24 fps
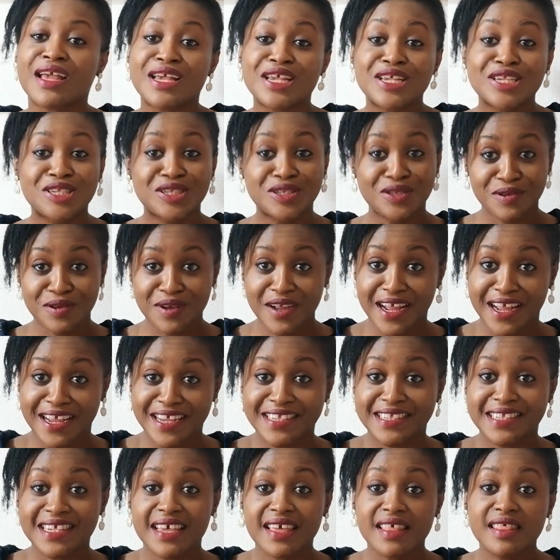So
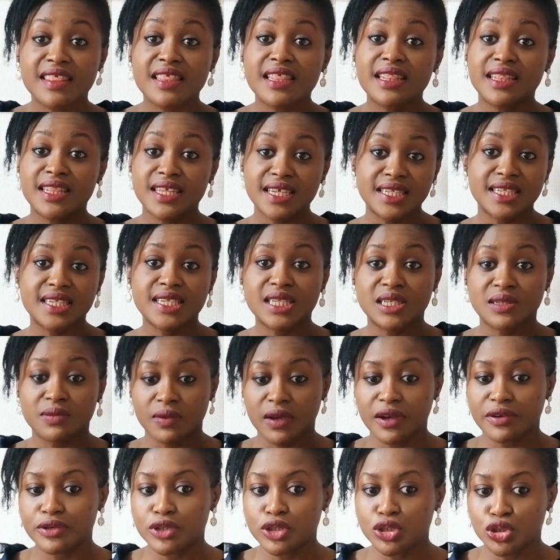guys, this is
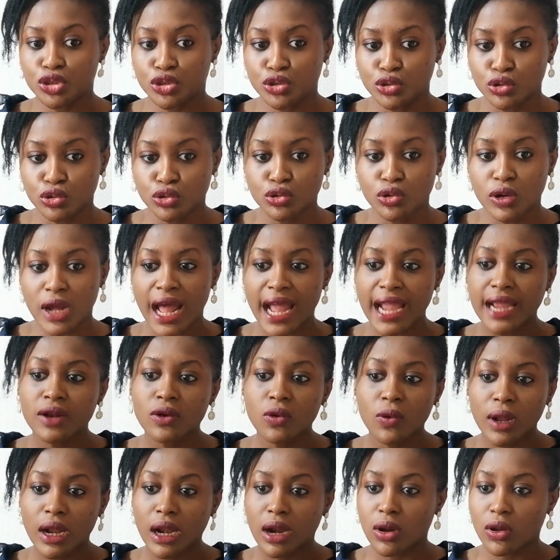very true. I
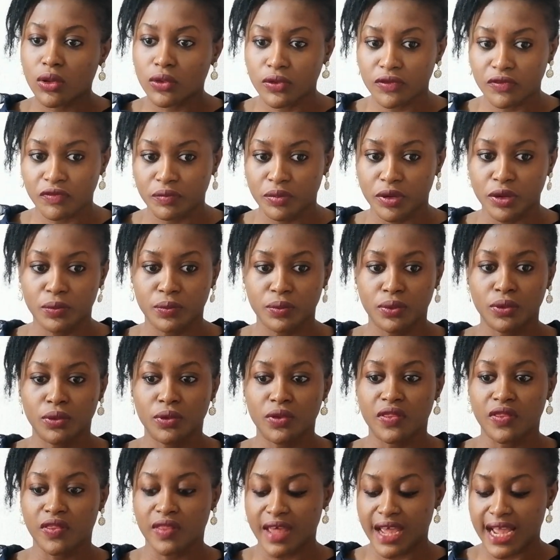know a lot of people
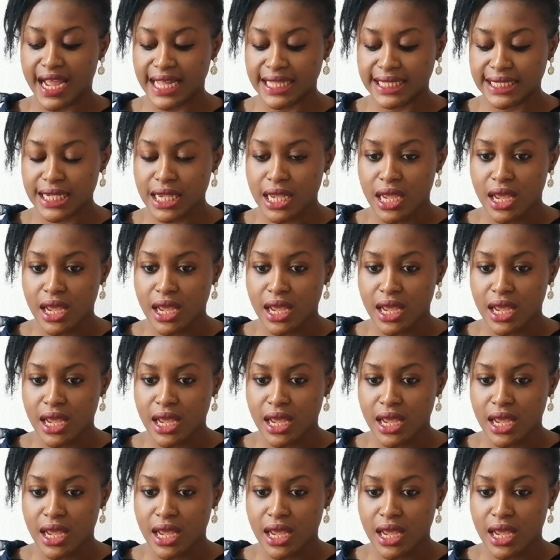that